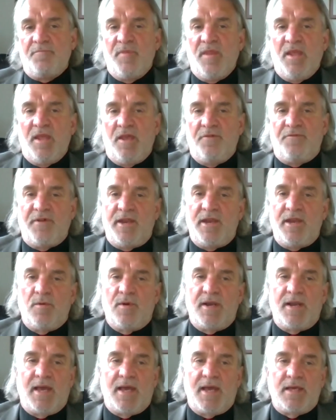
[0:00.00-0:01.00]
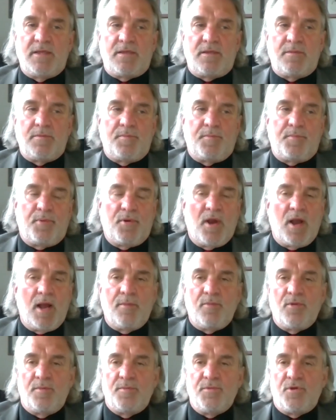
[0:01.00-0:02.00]
If anyone has
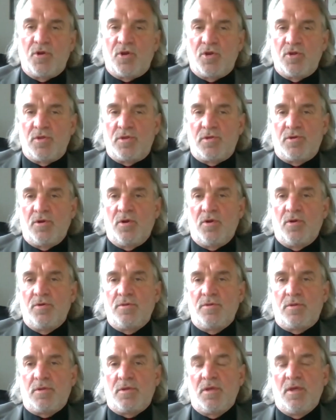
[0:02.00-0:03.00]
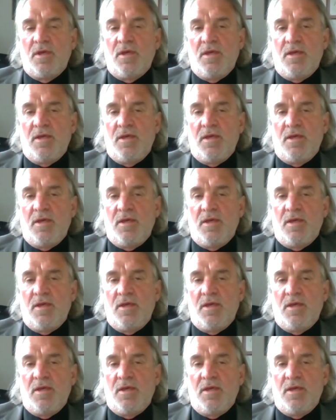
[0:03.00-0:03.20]
problems or concerns,